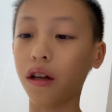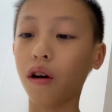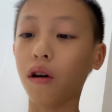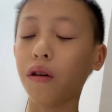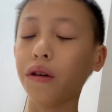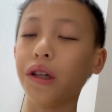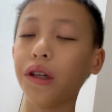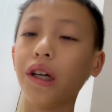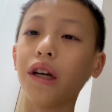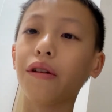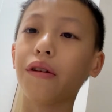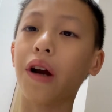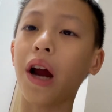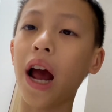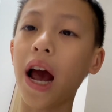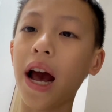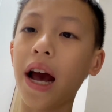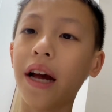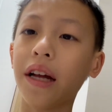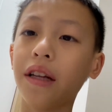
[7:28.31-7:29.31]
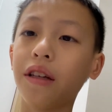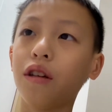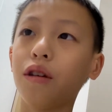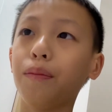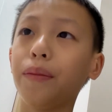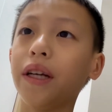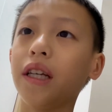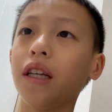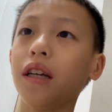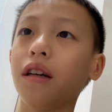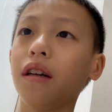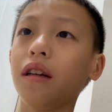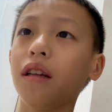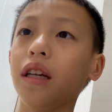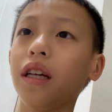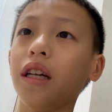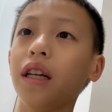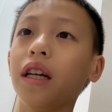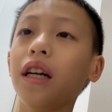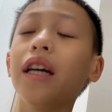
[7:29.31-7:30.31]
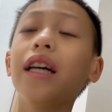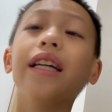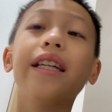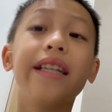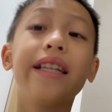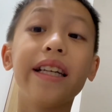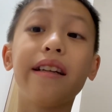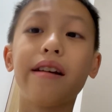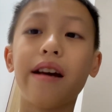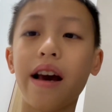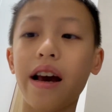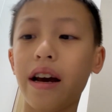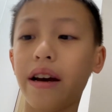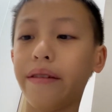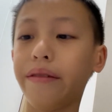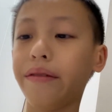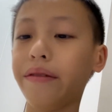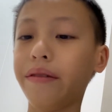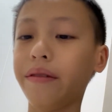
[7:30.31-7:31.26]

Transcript: all the other hads are basically did have.